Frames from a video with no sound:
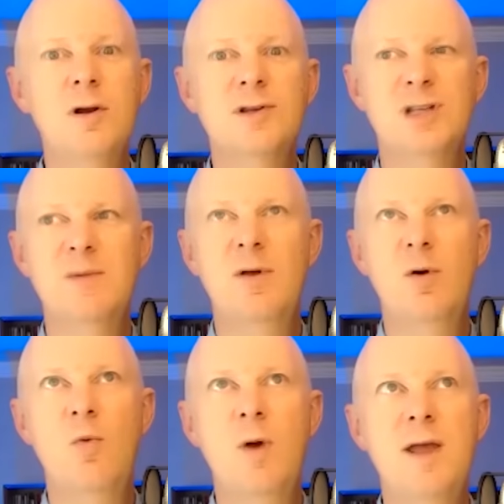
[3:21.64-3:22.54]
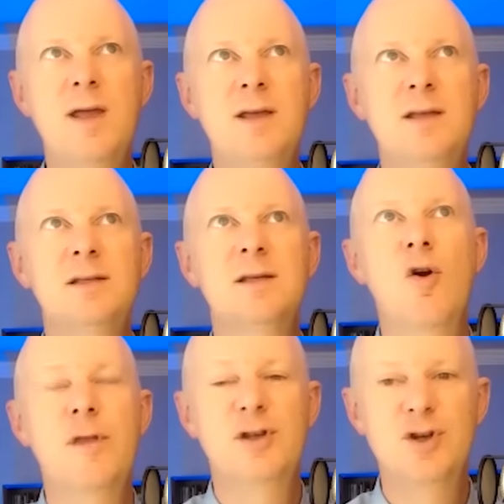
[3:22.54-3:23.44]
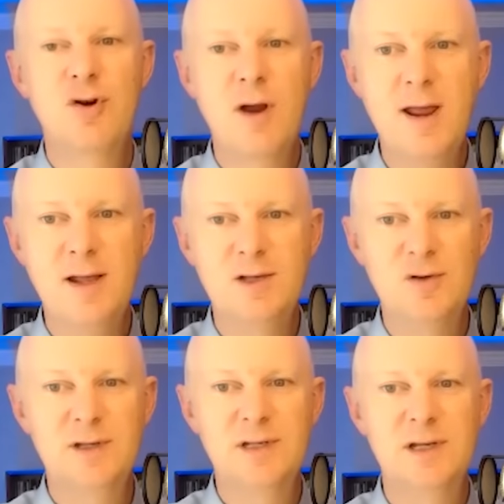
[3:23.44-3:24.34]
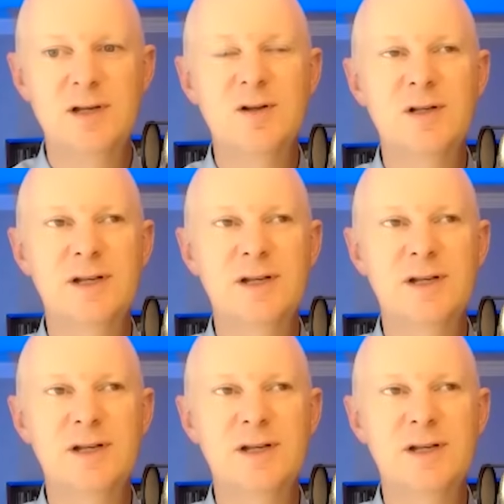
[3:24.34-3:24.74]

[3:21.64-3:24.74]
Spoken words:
are some of the ways or the traits or the skills